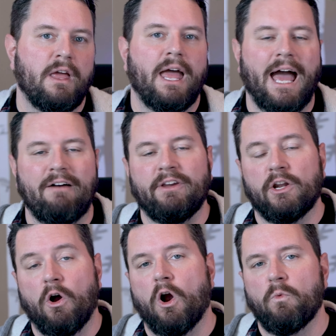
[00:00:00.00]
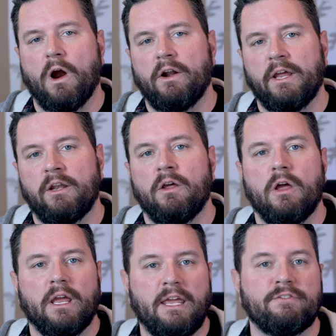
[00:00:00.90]
Having it hardwired in
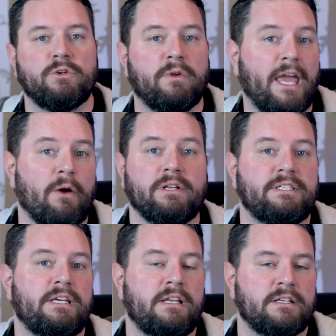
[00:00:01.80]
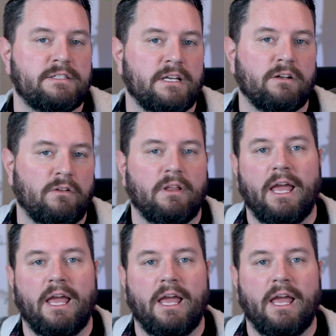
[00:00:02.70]
gives you guaranteed signal